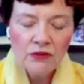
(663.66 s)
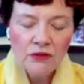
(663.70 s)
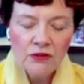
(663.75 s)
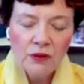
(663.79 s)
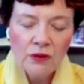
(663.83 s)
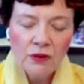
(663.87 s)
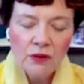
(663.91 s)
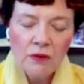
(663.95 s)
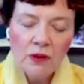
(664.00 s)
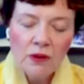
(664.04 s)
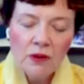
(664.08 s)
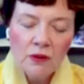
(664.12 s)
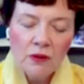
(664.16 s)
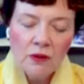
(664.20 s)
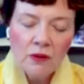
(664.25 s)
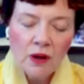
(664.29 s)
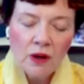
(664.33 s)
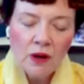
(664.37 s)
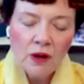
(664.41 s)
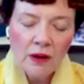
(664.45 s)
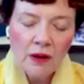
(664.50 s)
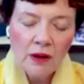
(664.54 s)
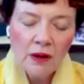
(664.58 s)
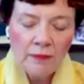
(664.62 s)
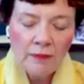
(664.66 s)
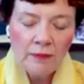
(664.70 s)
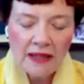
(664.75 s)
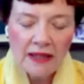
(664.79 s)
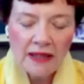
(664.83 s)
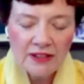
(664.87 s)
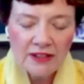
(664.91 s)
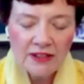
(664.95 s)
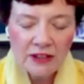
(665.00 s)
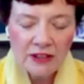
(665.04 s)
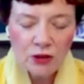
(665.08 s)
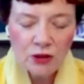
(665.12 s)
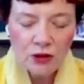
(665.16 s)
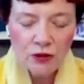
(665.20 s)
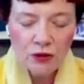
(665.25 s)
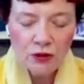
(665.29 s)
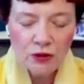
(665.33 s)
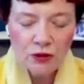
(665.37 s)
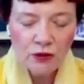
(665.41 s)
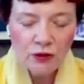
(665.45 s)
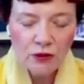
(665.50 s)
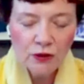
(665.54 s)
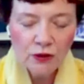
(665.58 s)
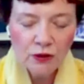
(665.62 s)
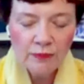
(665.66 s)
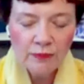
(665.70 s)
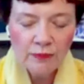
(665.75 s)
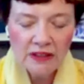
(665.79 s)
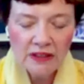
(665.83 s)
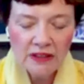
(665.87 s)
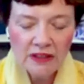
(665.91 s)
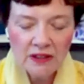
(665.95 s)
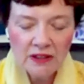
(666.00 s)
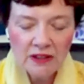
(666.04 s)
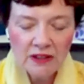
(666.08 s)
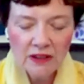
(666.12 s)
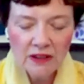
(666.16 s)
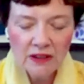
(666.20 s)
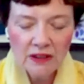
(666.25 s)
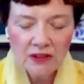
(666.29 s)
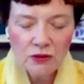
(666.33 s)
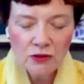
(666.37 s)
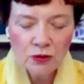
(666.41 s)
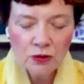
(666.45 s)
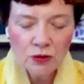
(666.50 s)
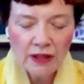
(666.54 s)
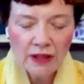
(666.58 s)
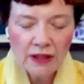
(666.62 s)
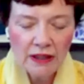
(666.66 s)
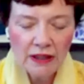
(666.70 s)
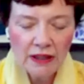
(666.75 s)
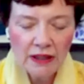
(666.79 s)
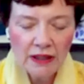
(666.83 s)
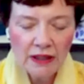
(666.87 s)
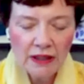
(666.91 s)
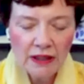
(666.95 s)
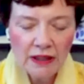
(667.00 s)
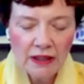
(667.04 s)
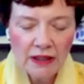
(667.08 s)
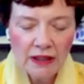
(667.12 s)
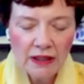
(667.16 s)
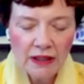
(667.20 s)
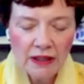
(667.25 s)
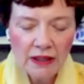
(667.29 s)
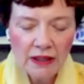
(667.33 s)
So our message to your mystics in training